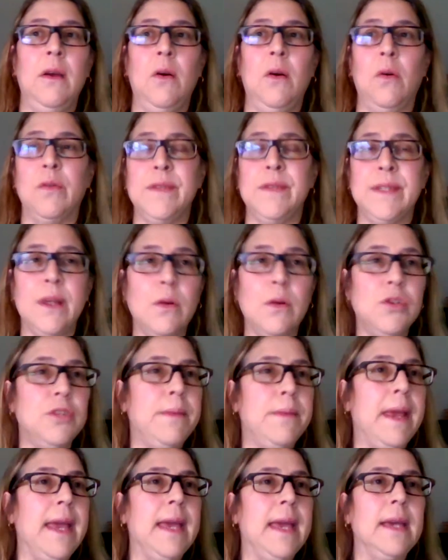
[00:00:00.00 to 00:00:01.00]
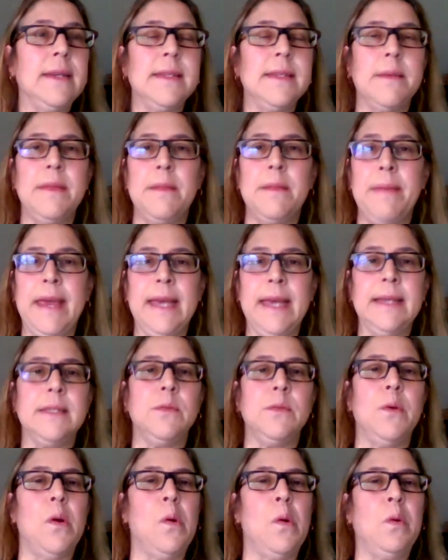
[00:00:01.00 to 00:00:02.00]
or Scotiabank, some of the
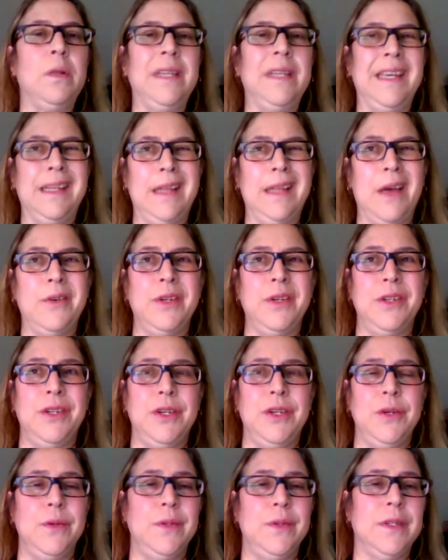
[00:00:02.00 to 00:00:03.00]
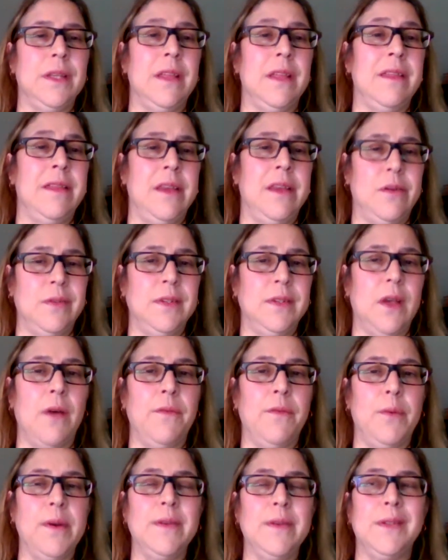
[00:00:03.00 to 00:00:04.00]
banks will only allow you to use their
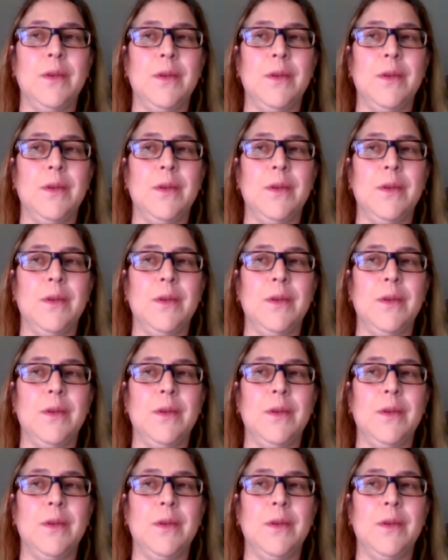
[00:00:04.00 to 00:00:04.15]
software, so